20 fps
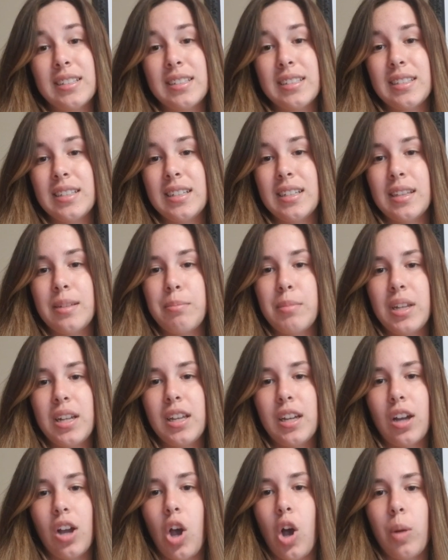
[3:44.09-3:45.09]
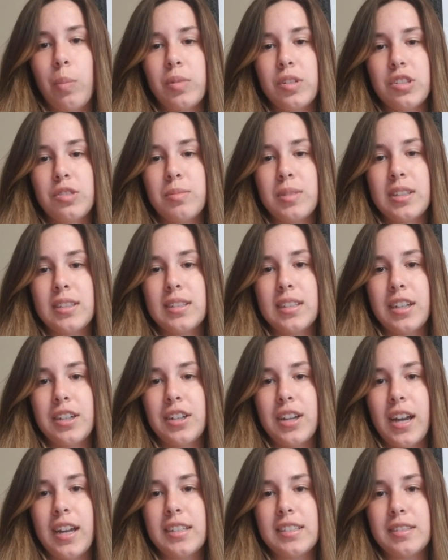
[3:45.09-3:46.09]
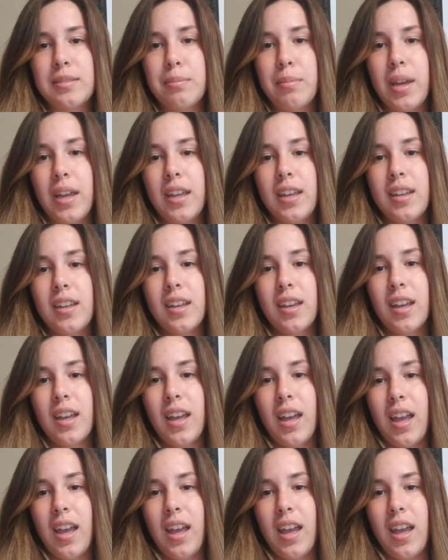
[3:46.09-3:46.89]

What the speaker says: to see the many accomplishments that you guys make.